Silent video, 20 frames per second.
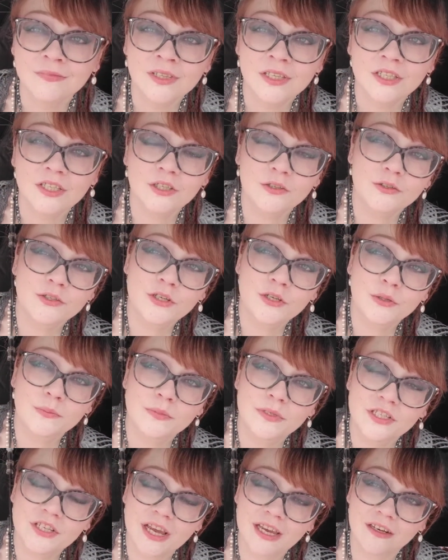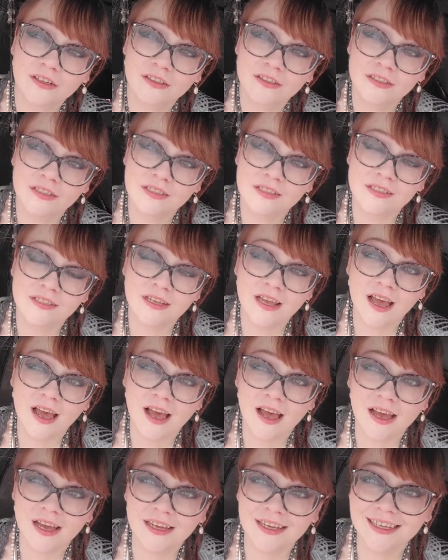YouTube channels
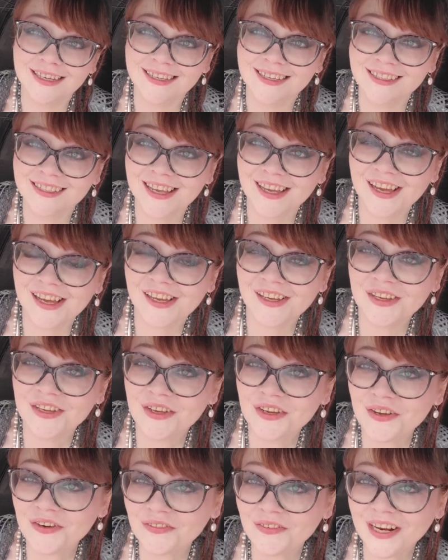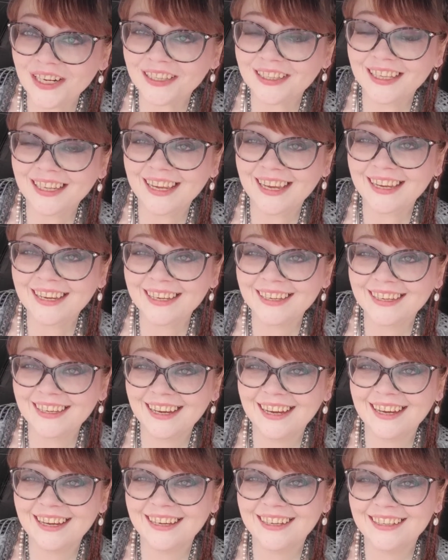is Red and Link,
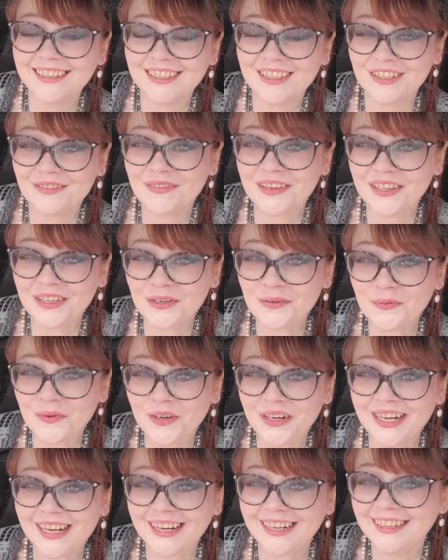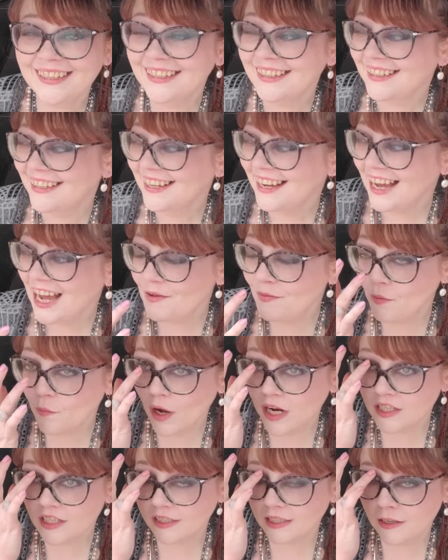Good Mythical Morning. I've been
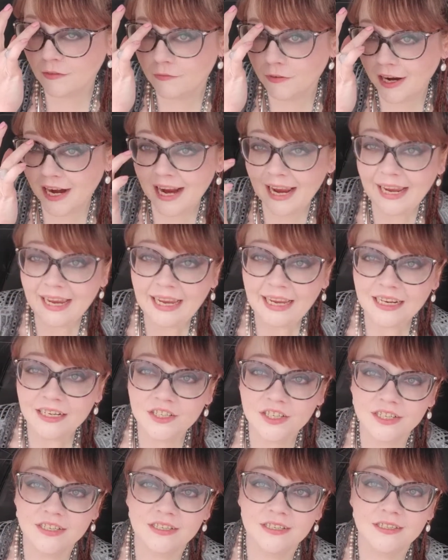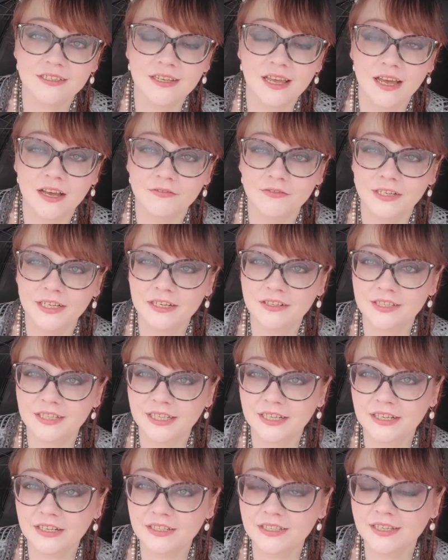watching them for ages, for years and
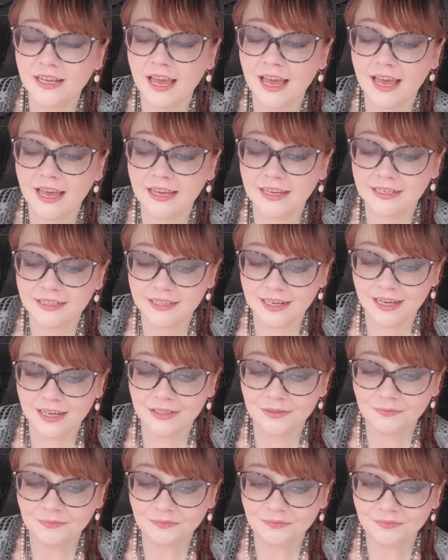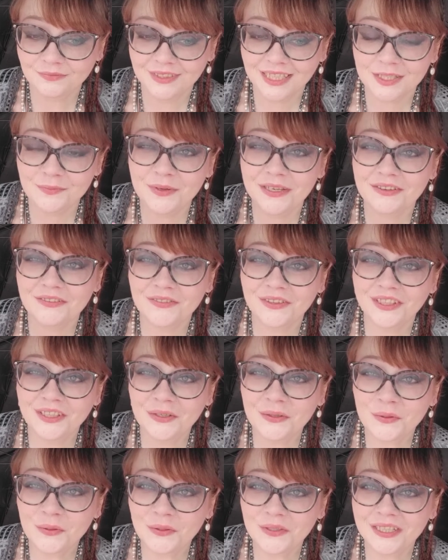years, and it's been really
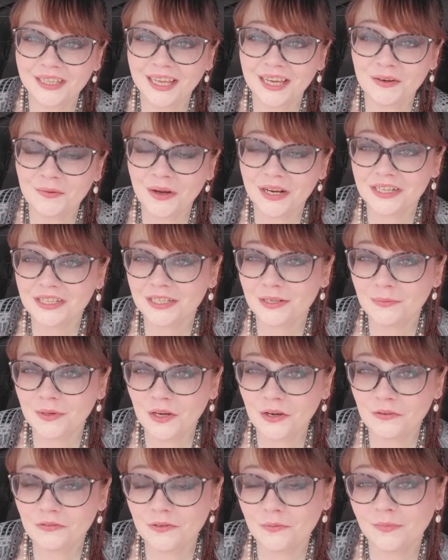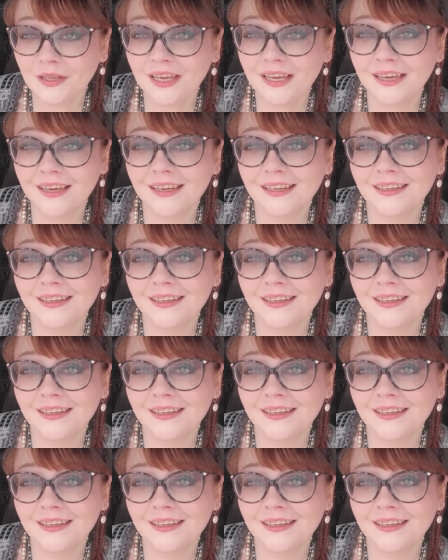cool to like watch them go from like